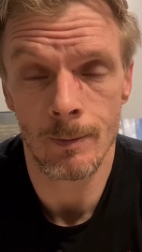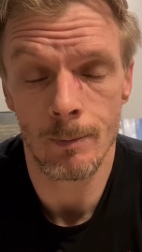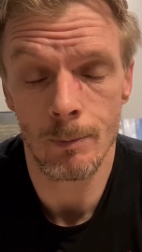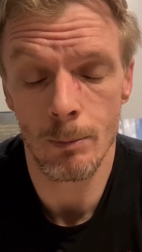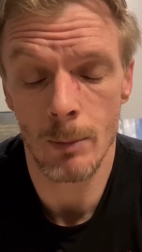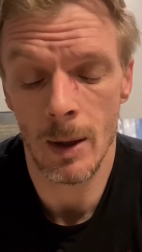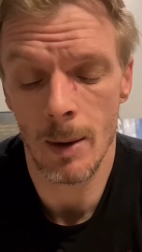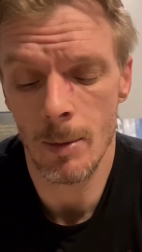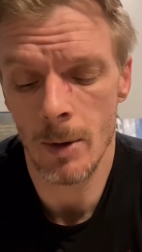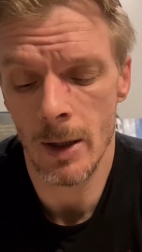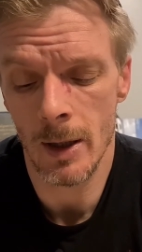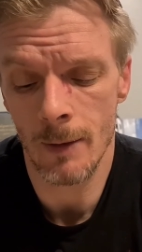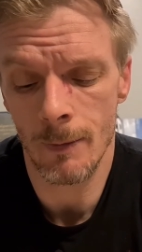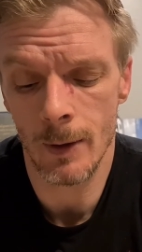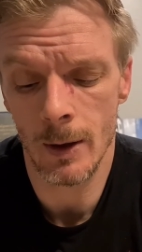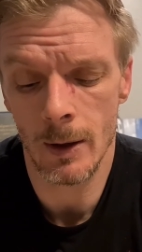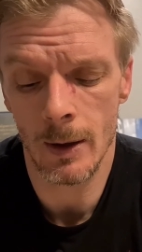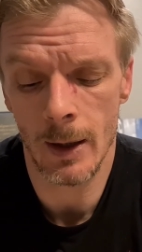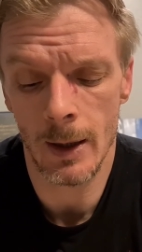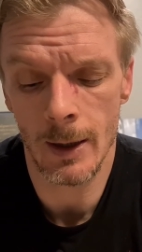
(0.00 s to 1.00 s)
Maybe they
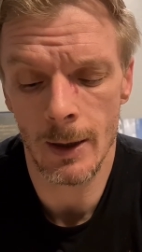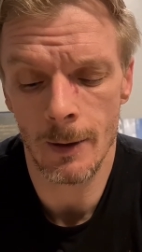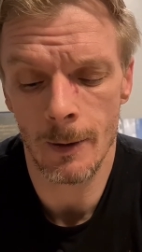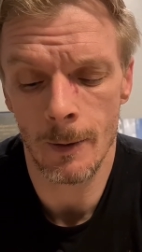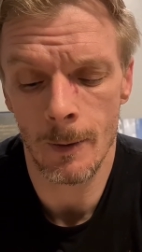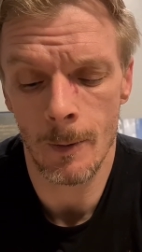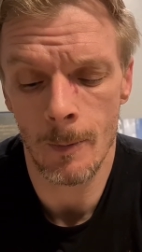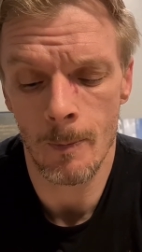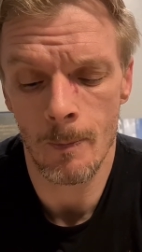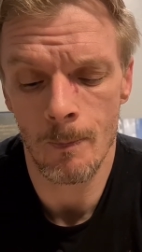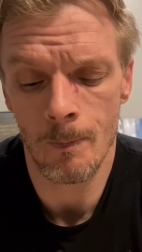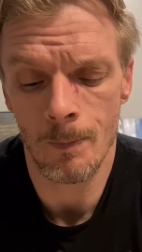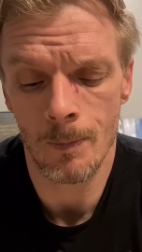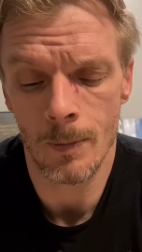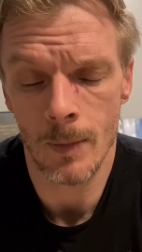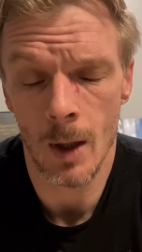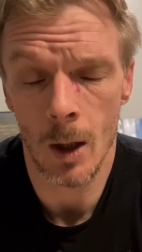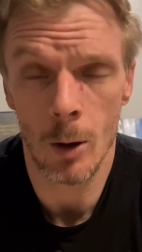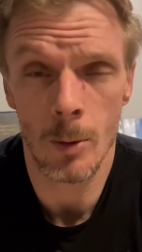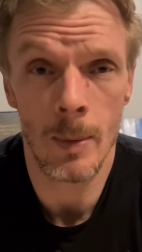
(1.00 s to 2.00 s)
feel like,
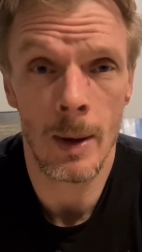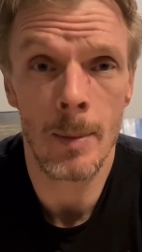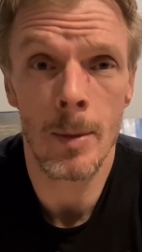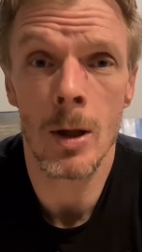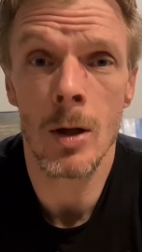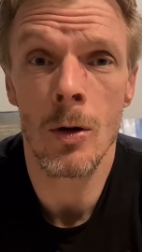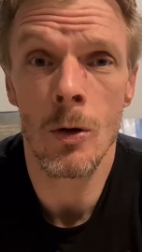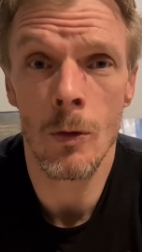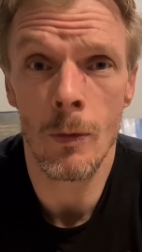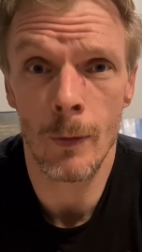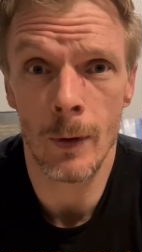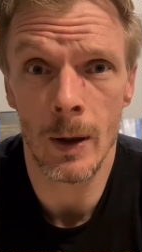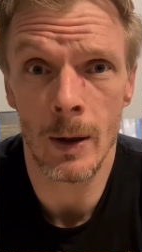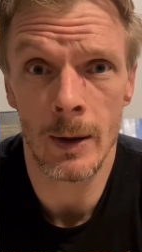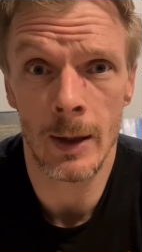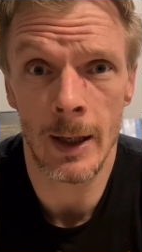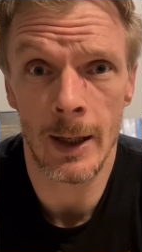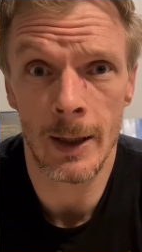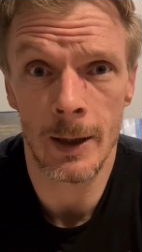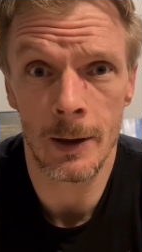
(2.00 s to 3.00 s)
or maybe you feel
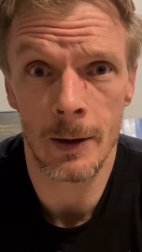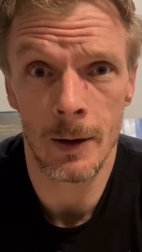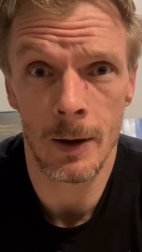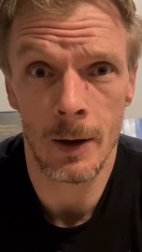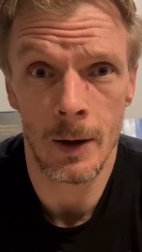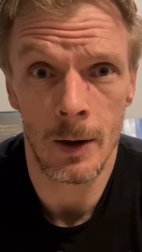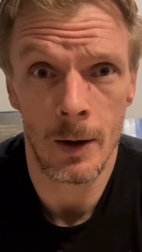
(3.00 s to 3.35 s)
like